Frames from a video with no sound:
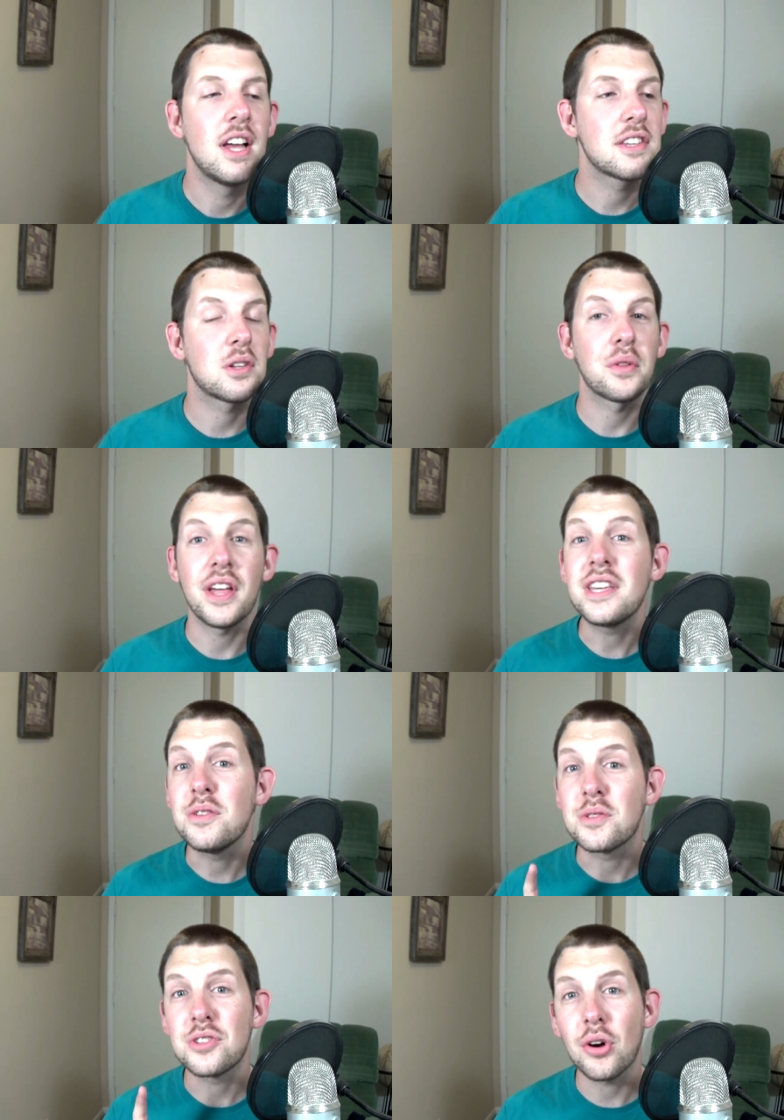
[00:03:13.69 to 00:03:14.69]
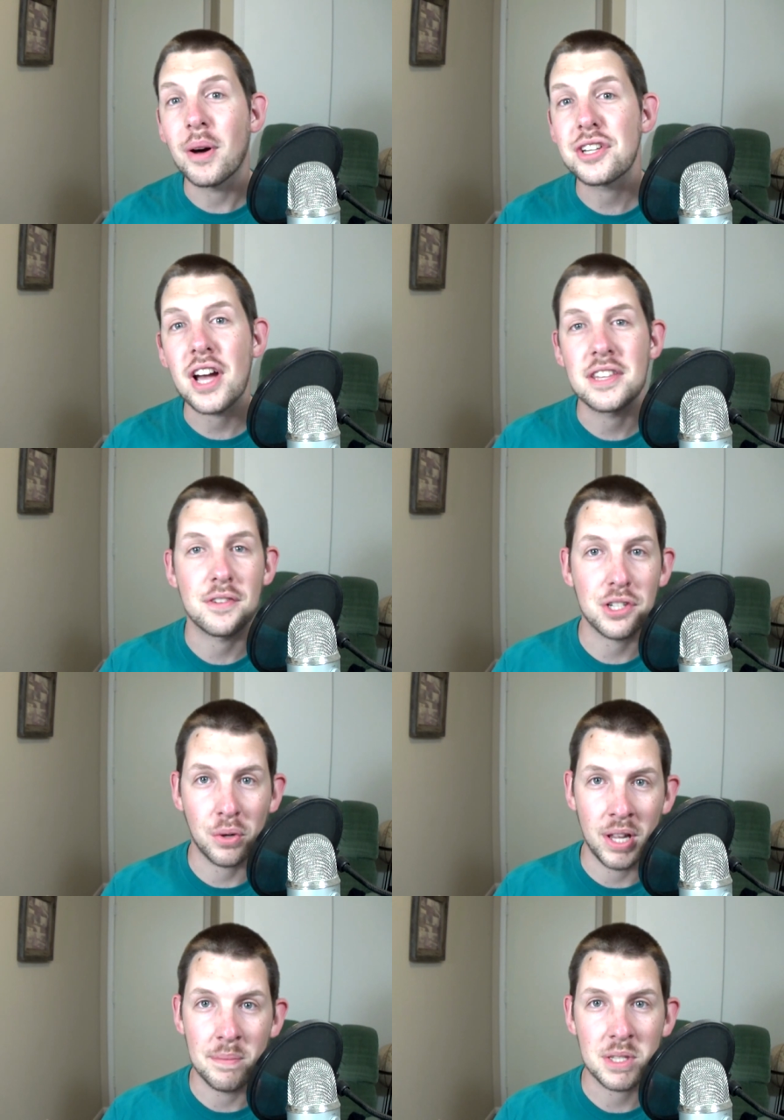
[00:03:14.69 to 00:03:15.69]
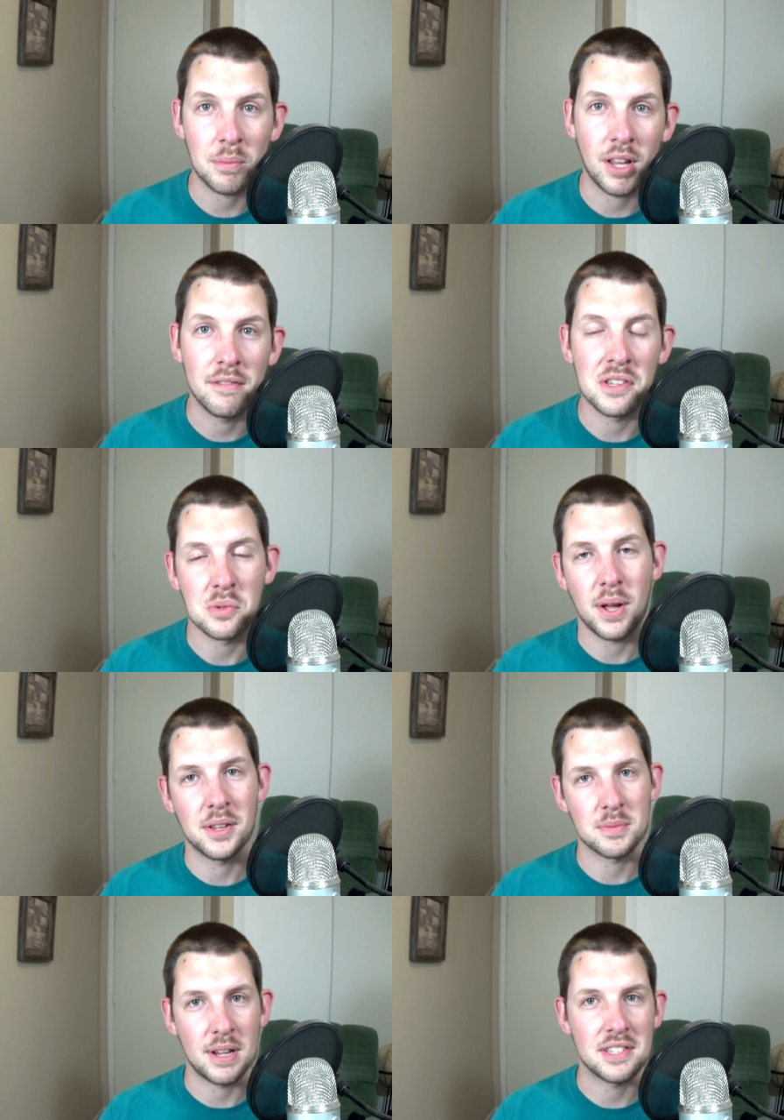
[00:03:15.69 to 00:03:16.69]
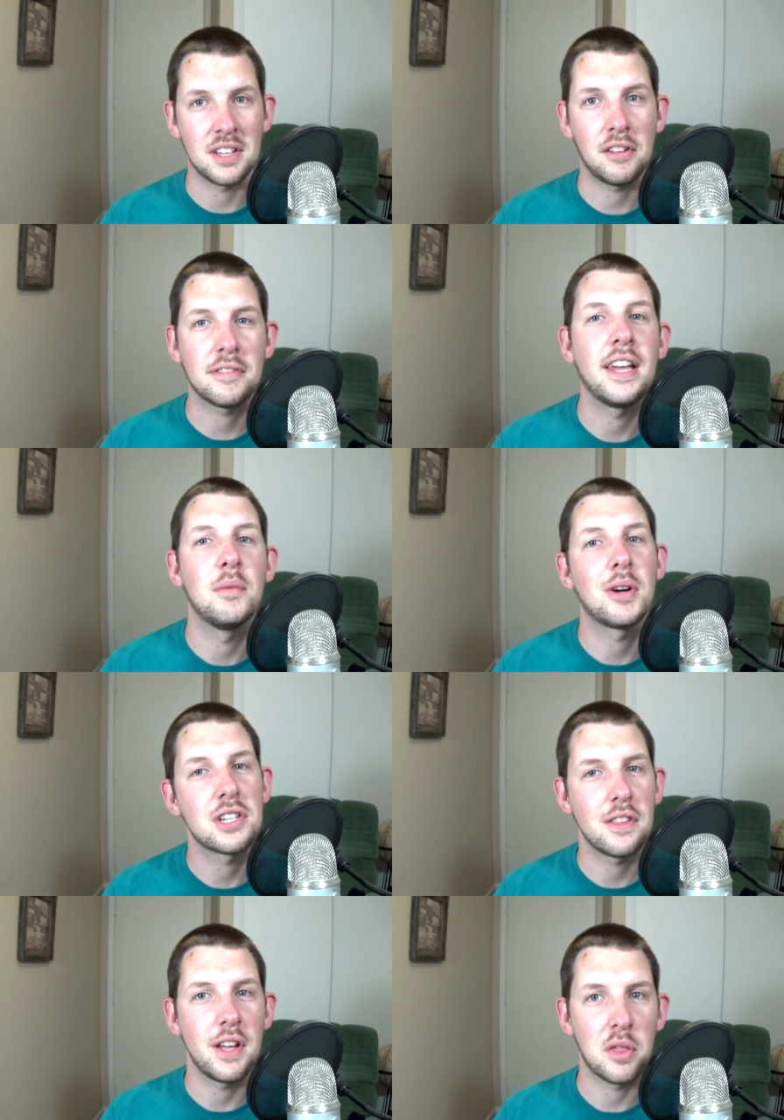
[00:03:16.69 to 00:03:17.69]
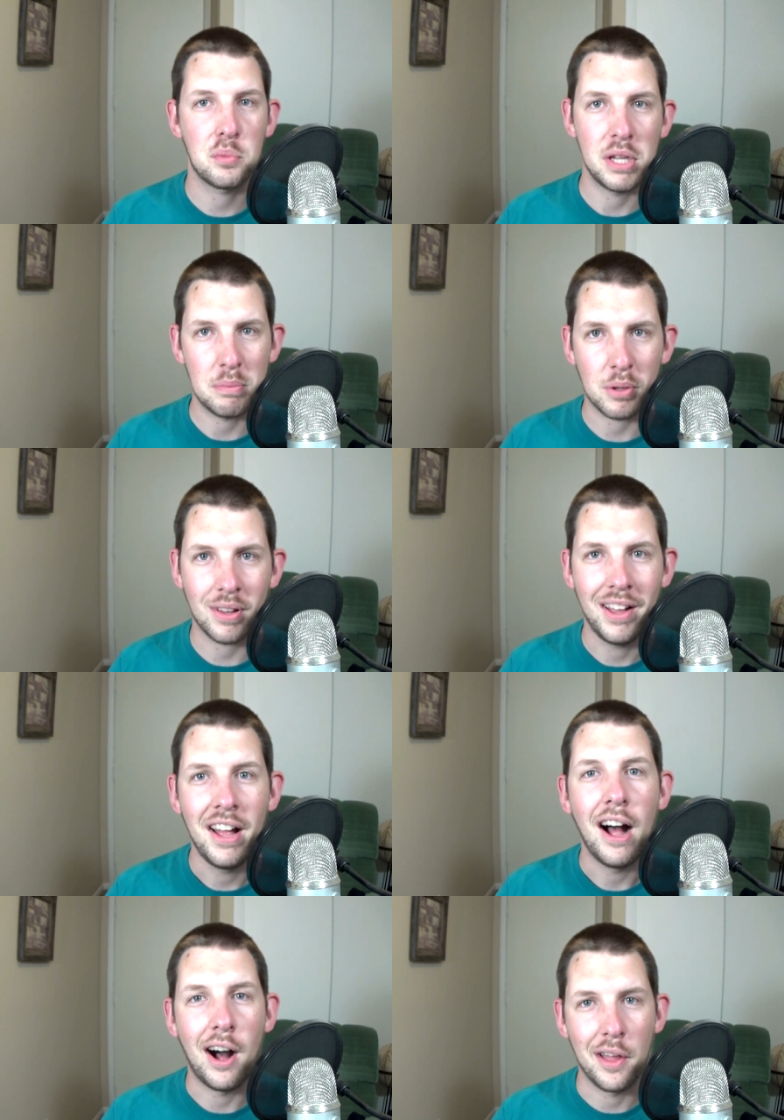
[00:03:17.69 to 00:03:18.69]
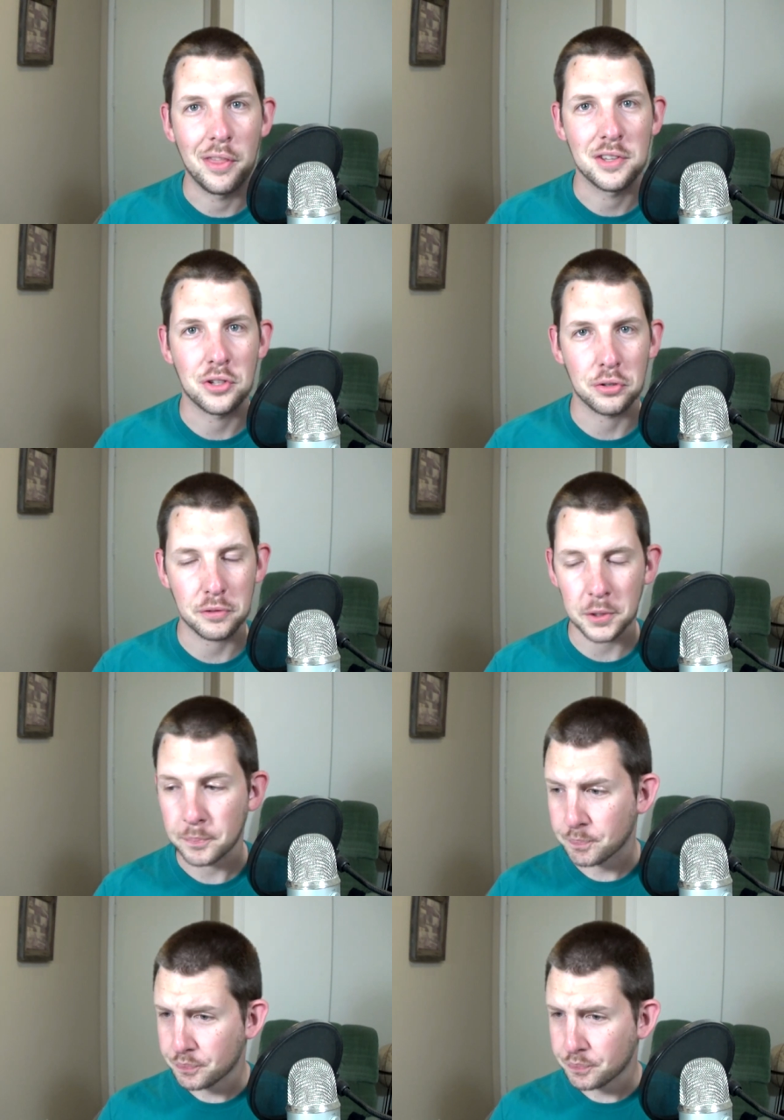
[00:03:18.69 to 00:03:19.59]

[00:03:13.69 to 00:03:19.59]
So thank you so much, guys, for showing him some love, as well as myself and a bunch of the other people on the server.